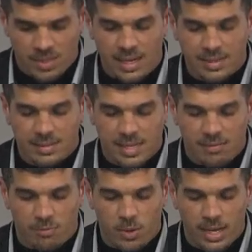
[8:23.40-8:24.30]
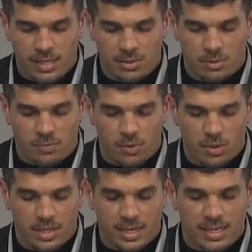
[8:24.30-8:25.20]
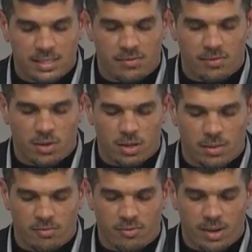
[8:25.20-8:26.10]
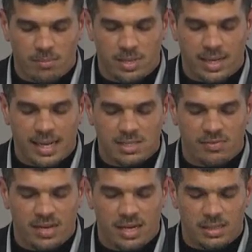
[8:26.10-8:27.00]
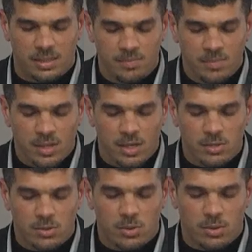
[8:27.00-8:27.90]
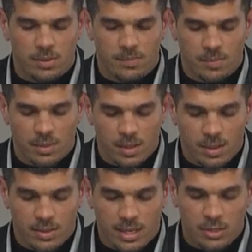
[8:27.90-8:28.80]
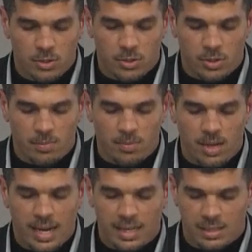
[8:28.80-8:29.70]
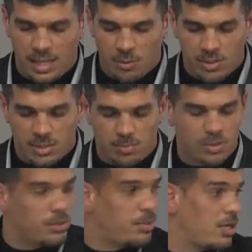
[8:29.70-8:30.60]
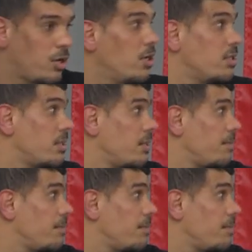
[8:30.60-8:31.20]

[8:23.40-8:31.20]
and safe way to flow the gas for, from the gas field into the Europe at lowest possible cost.